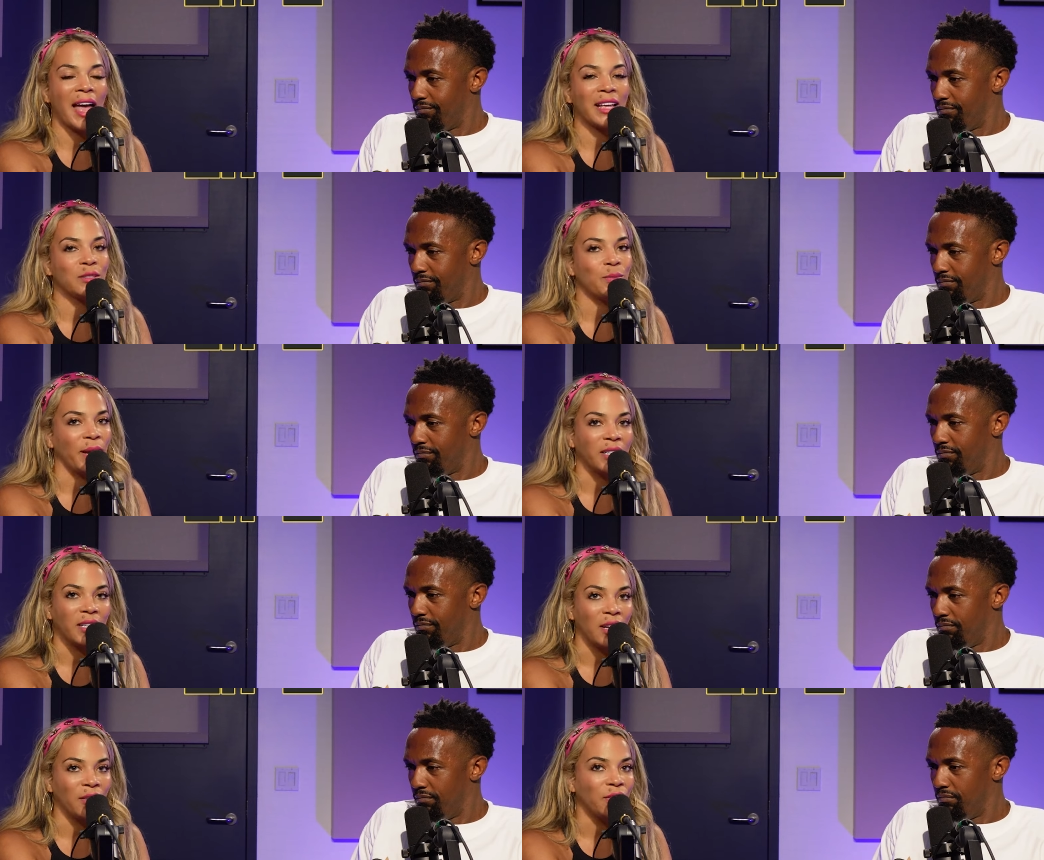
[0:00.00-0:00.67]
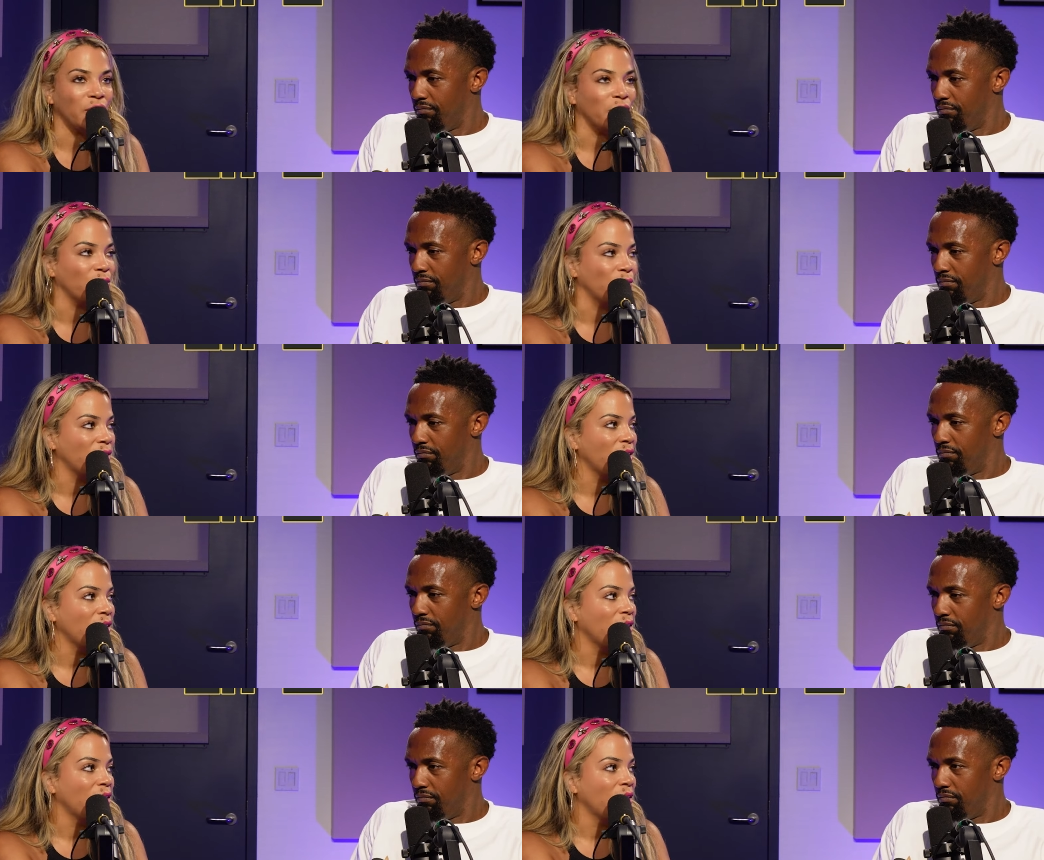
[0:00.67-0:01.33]
Speaker 1: aspect of you.
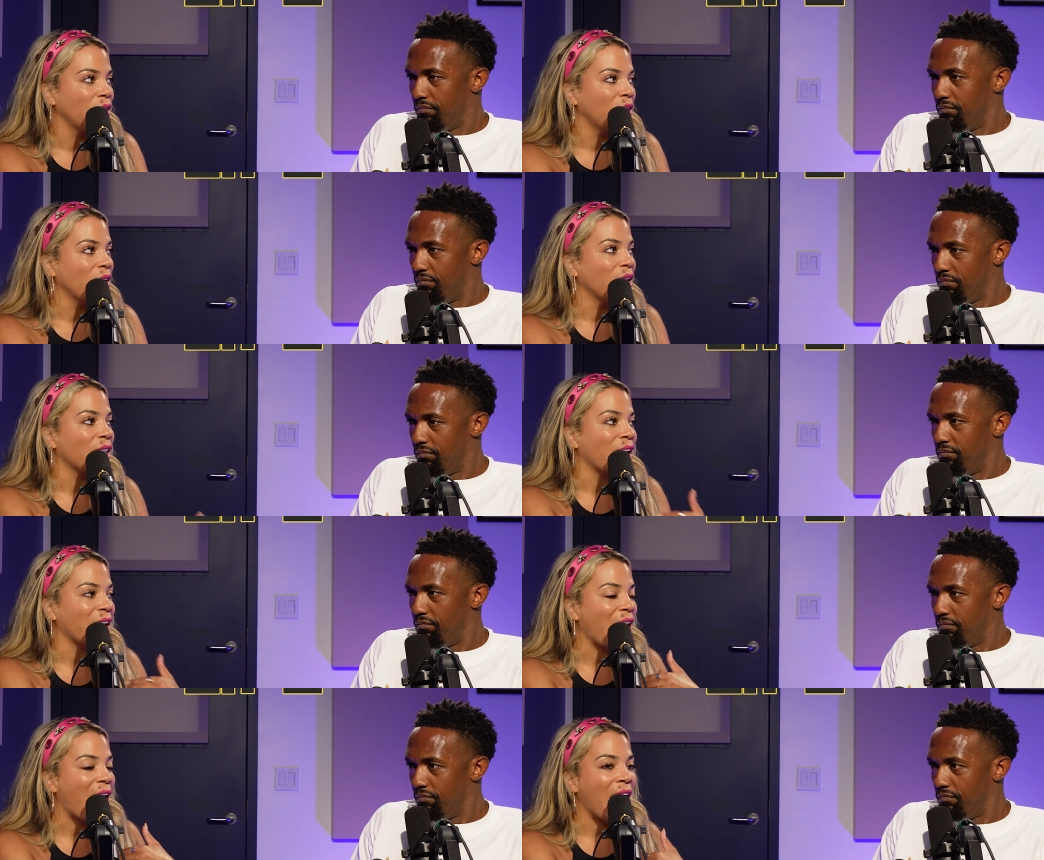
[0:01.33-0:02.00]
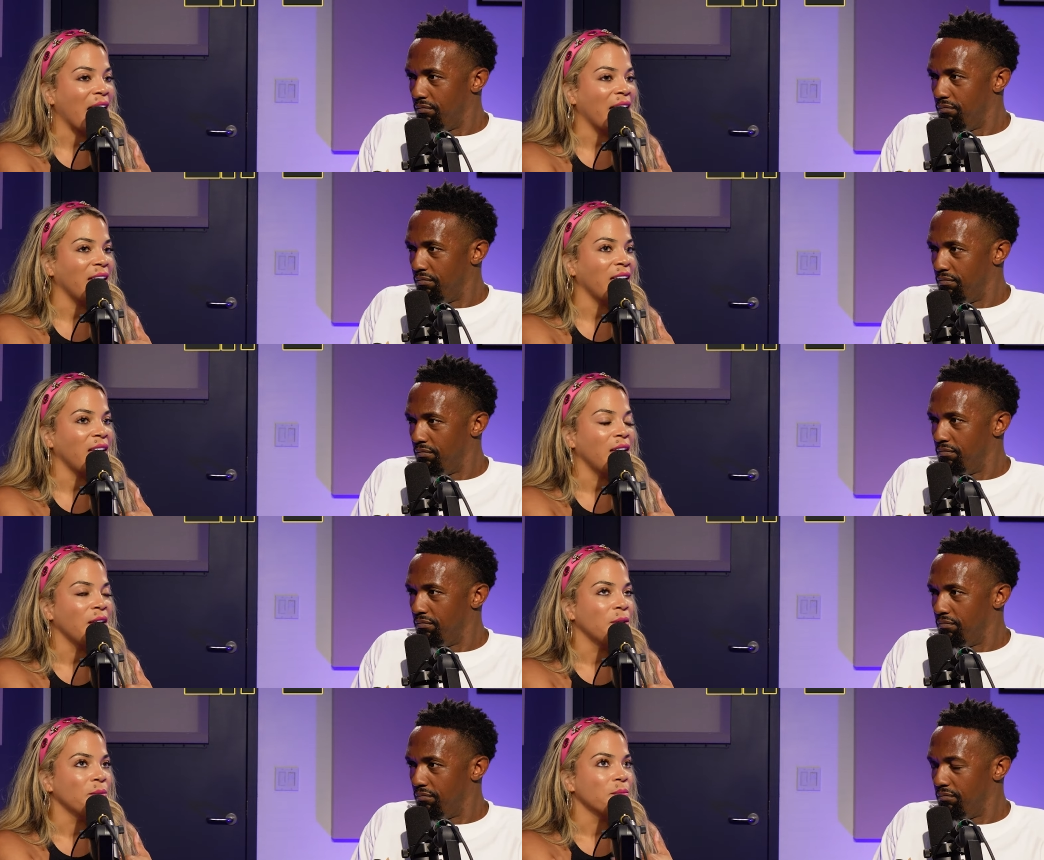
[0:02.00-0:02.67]
Like I
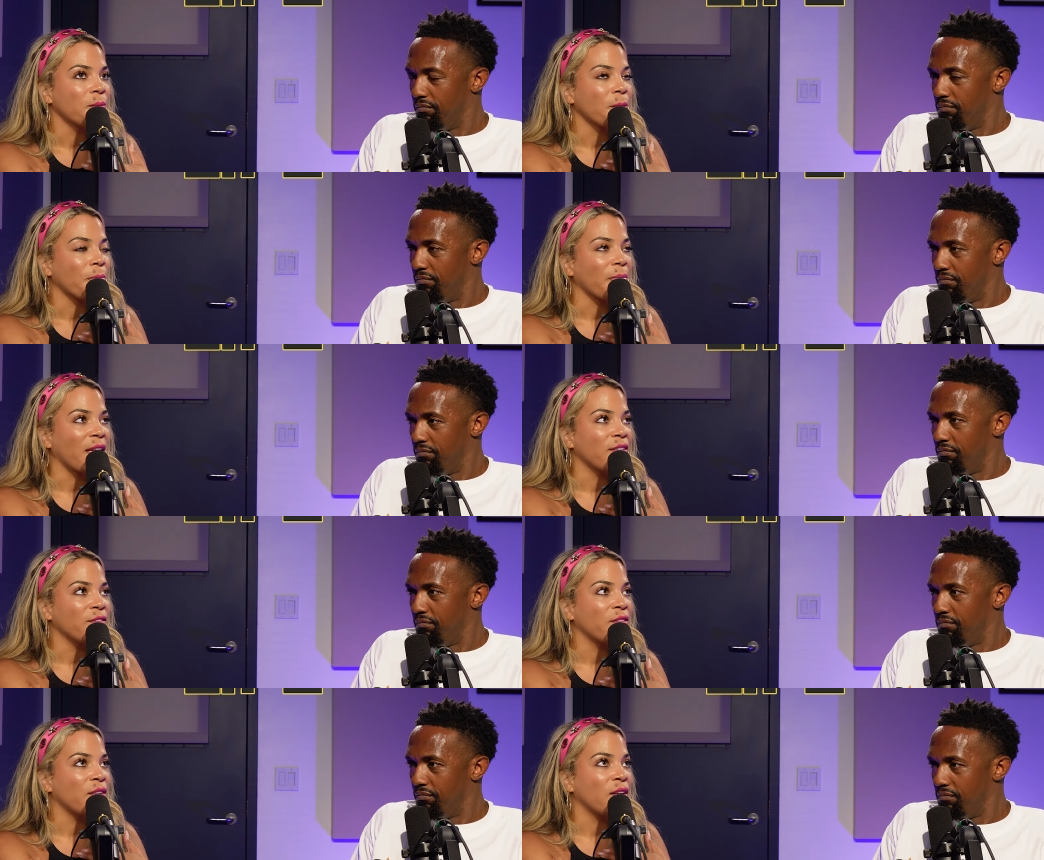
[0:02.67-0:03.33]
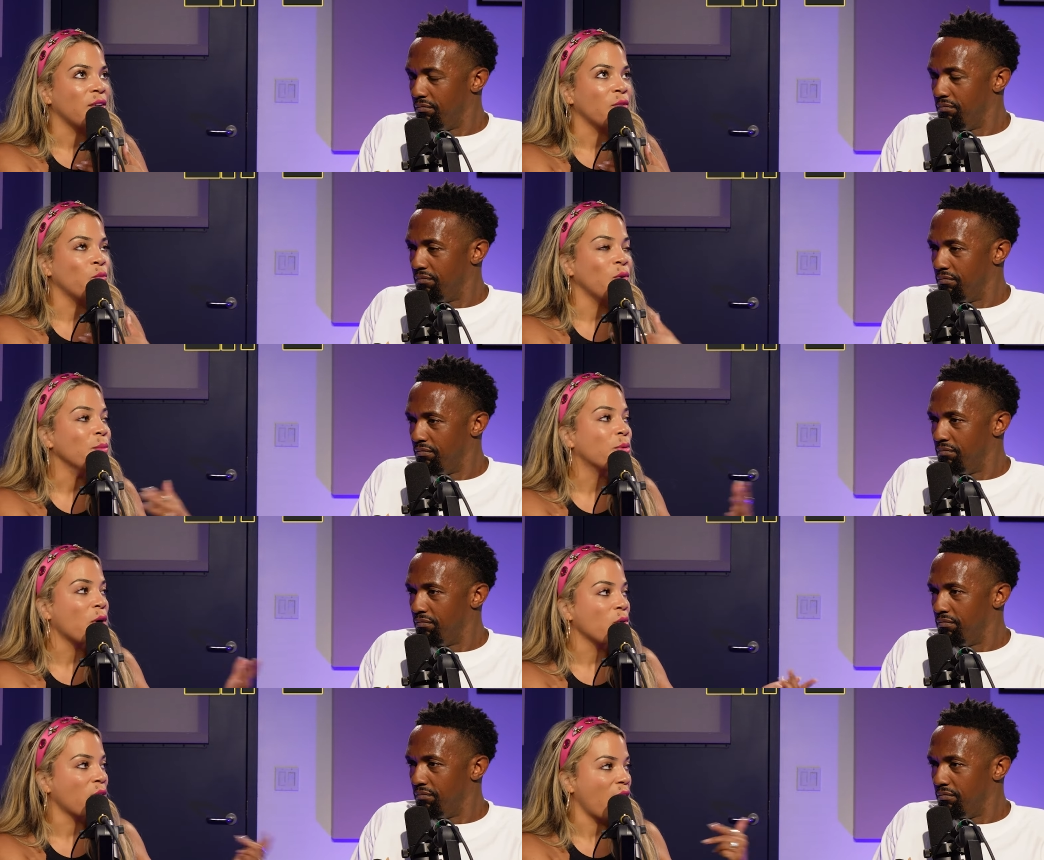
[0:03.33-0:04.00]
we
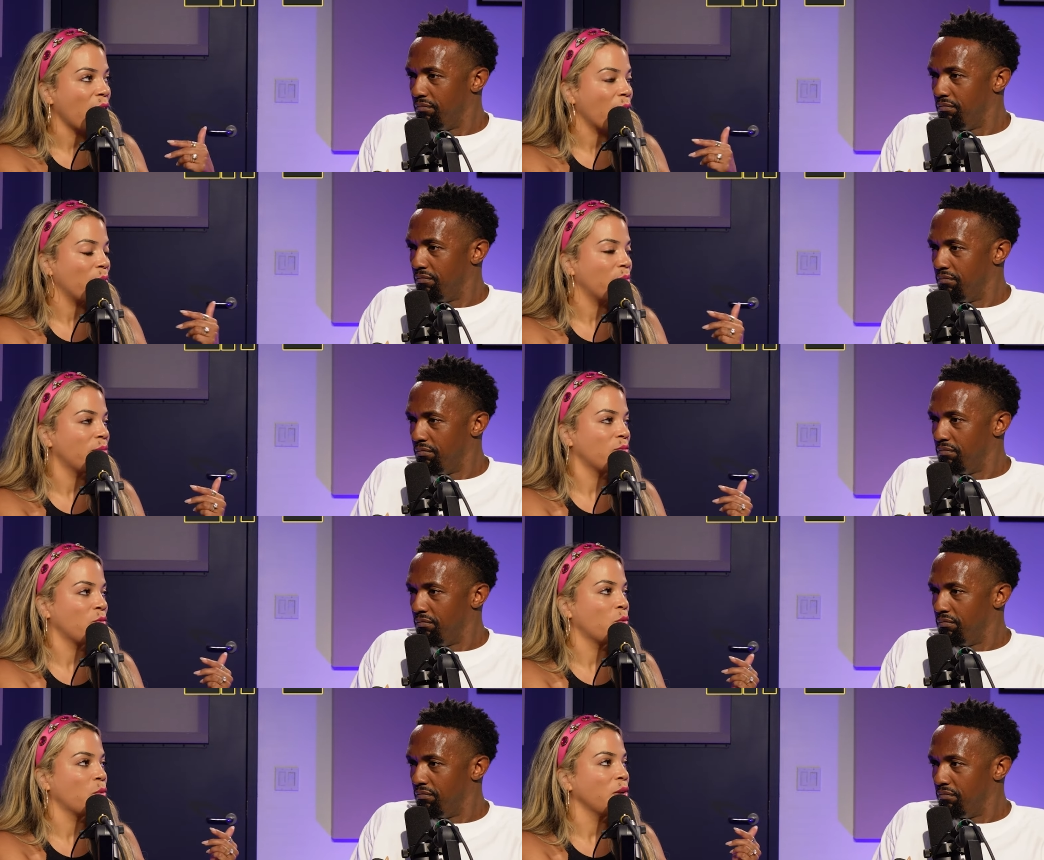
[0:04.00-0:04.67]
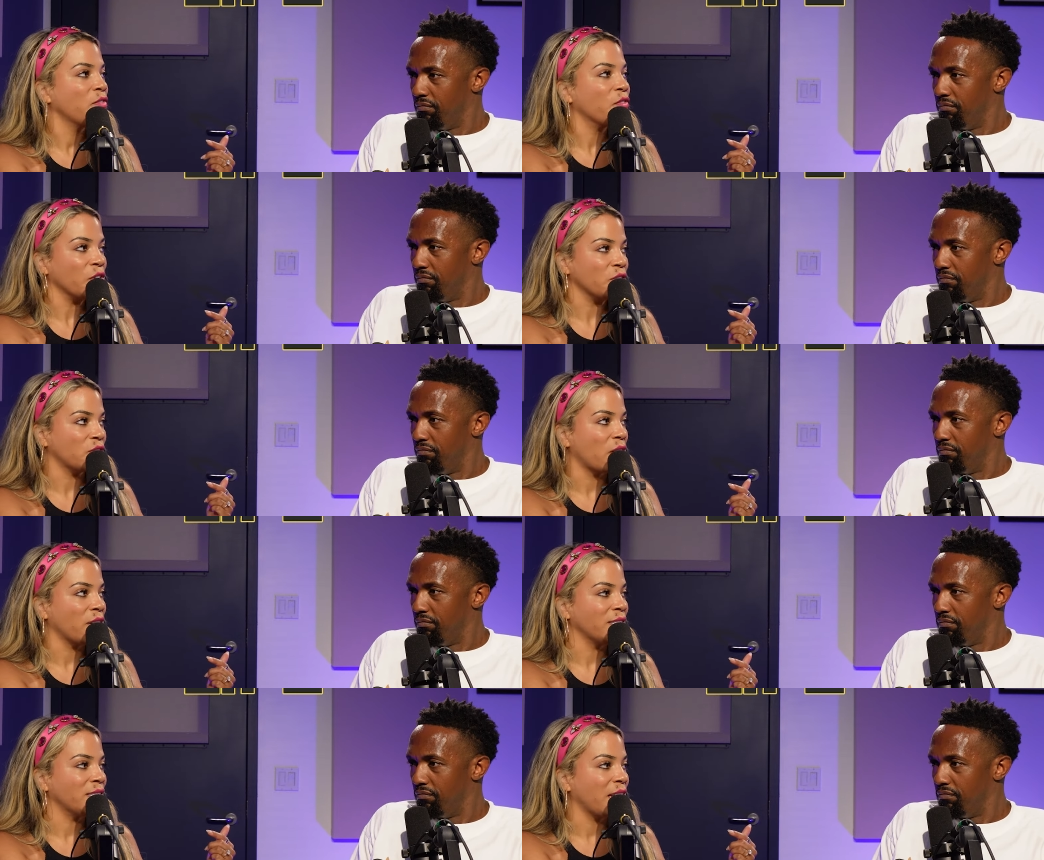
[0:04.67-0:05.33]
broke up when we first started